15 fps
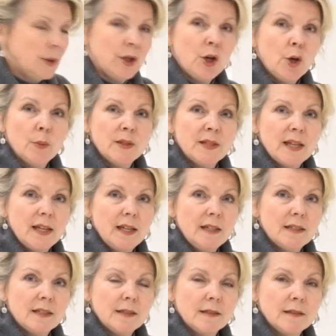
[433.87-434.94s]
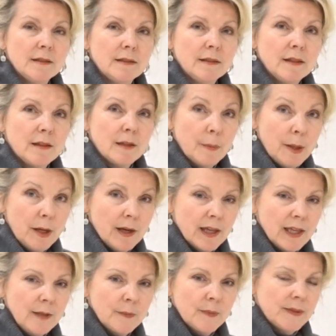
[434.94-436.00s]
accommodate the
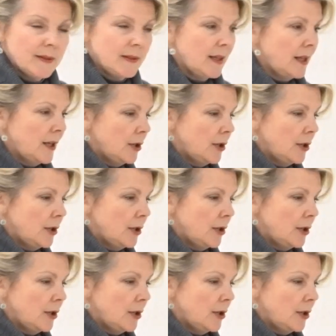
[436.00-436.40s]
pipes,